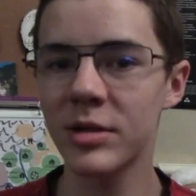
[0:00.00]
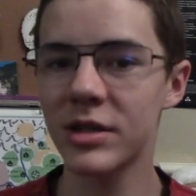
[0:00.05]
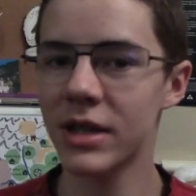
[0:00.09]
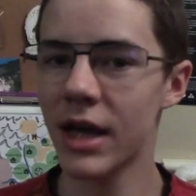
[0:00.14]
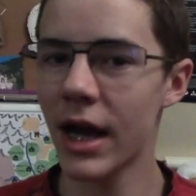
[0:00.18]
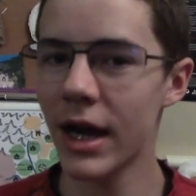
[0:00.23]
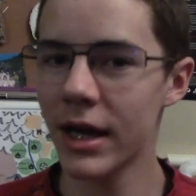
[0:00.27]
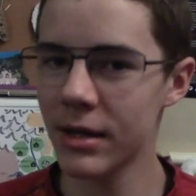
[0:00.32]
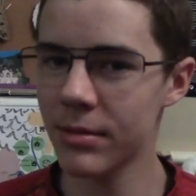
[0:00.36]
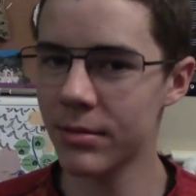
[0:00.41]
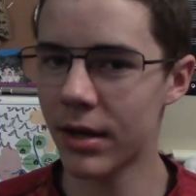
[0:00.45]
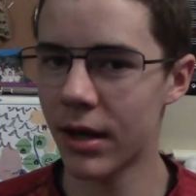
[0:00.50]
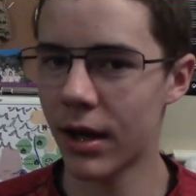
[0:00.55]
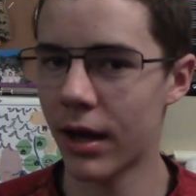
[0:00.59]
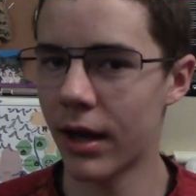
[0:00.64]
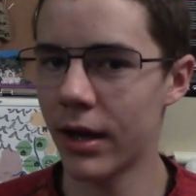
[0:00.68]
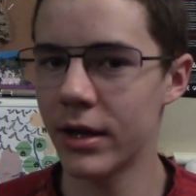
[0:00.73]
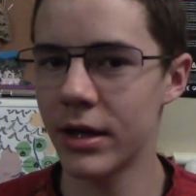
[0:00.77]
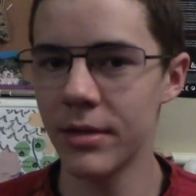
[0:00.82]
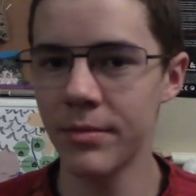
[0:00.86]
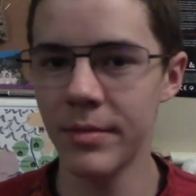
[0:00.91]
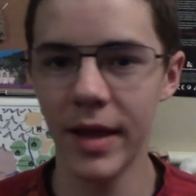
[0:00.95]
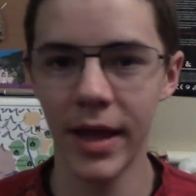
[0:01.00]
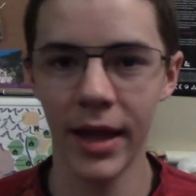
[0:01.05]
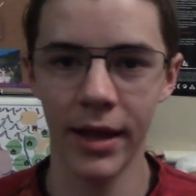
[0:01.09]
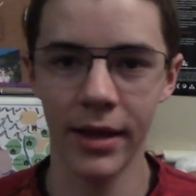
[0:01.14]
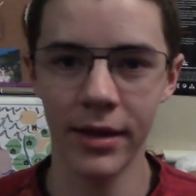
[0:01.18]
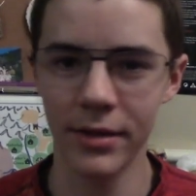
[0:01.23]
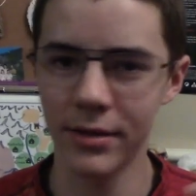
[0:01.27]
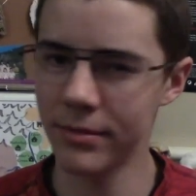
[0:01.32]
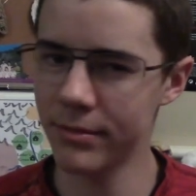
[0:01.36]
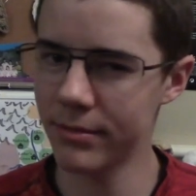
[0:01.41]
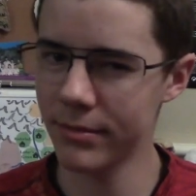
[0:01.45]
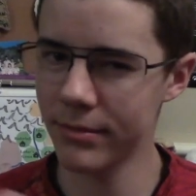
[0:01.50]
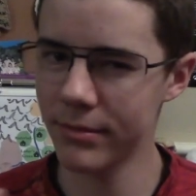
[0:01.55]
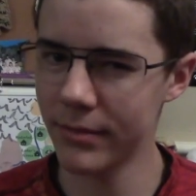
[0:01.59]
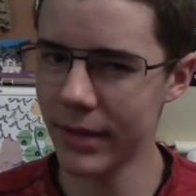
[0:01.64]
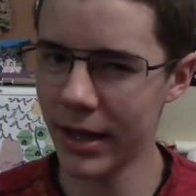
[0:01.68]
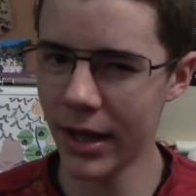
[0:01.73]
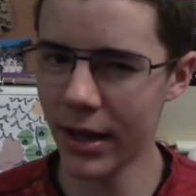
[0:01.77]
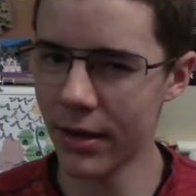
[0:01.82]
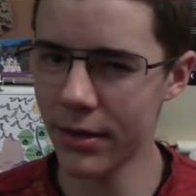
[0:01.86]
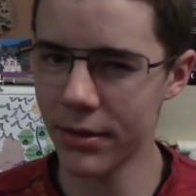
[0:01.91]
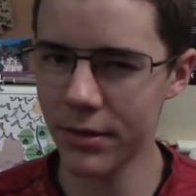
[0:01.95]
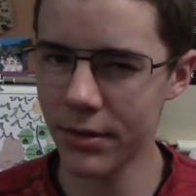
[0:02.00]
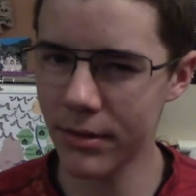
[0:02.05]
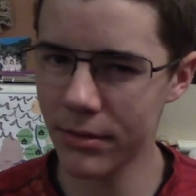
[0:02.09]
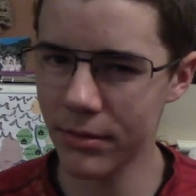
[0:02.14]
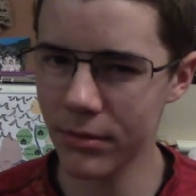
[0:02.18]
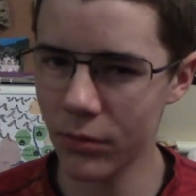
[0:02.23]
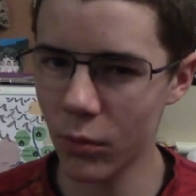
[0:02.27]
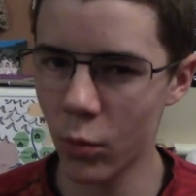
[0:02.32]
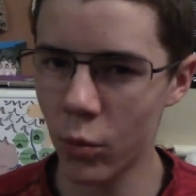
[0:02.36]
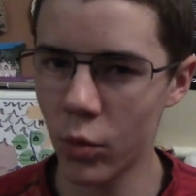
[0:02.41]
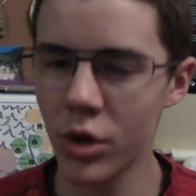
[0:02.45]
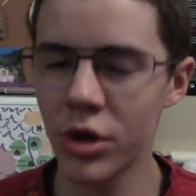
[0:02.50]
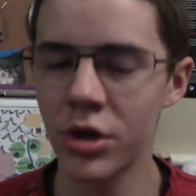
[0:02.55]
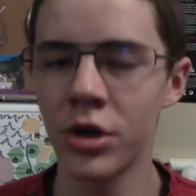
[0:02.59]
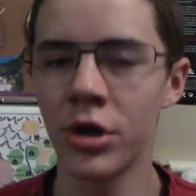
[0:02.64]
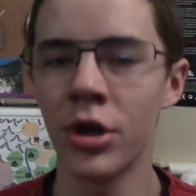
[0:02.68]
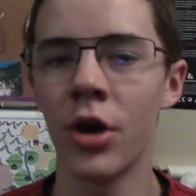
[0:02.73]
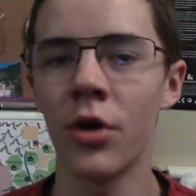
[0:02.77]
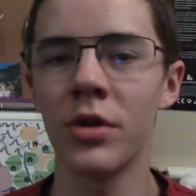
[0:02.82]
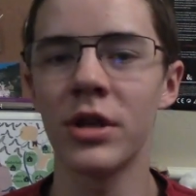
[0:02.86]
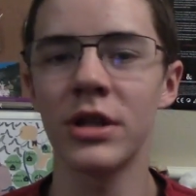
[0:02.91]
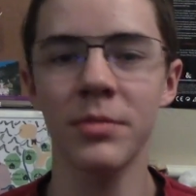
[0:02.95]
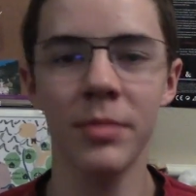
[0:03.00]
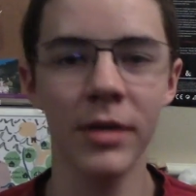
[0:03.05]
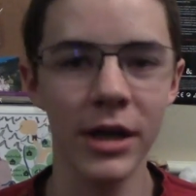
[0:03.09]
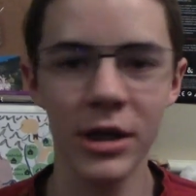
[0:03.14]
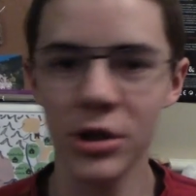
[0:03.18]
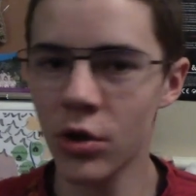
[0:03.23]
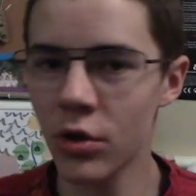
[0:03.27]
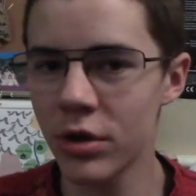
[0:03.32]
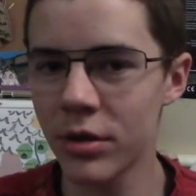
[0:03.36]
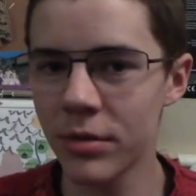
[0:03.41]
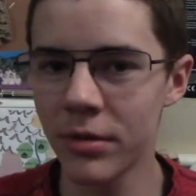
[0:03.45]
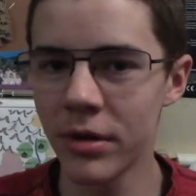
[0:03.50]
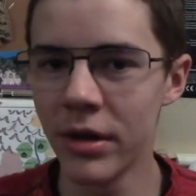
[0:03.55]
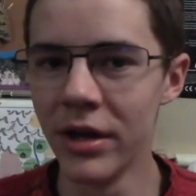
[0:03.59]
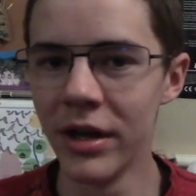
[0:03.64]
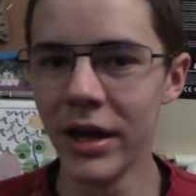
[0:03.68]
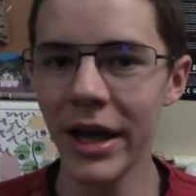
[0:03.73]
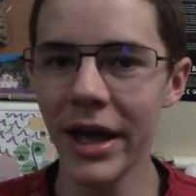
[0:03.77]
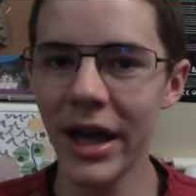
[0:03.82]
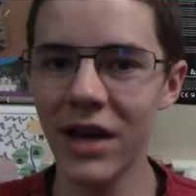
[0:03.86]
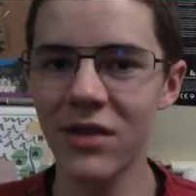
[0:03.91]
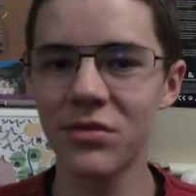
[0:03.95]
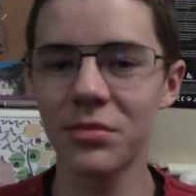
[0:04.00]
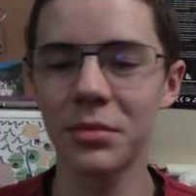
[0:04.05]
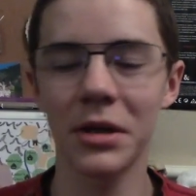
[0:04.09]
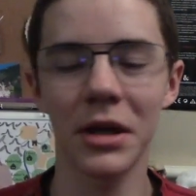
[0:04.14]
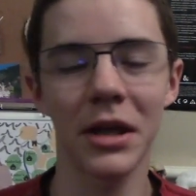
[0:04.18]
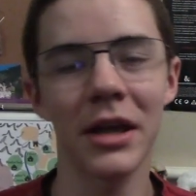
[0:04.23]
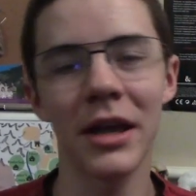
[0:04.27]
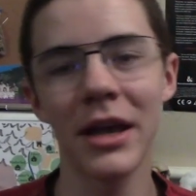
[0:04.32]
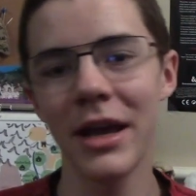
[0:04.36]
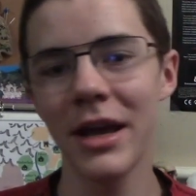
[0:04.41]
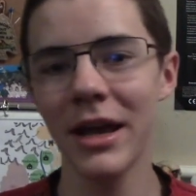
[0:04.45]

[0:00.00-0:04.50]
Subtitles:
hiding behind him, and Aoth wouldn't know this, but I told everybody,